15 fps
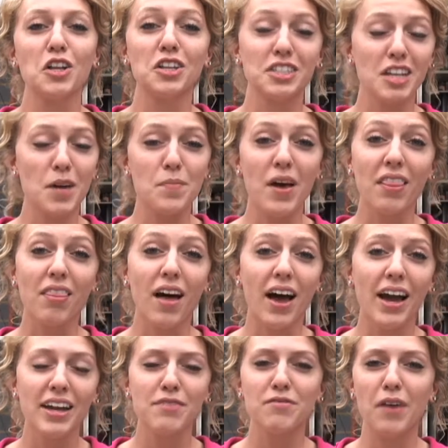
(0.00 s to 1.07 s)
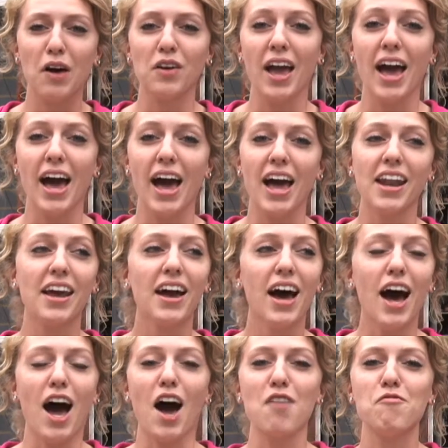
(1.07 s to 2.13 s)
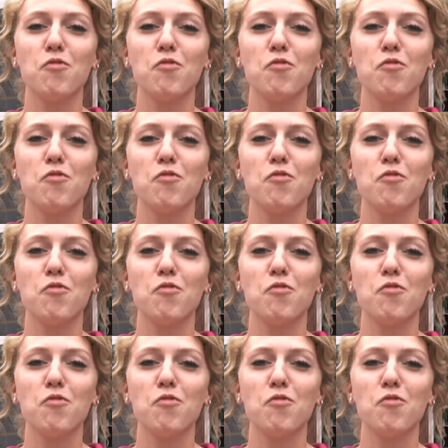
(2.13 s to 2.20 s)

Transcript: Looked it up online, found it had a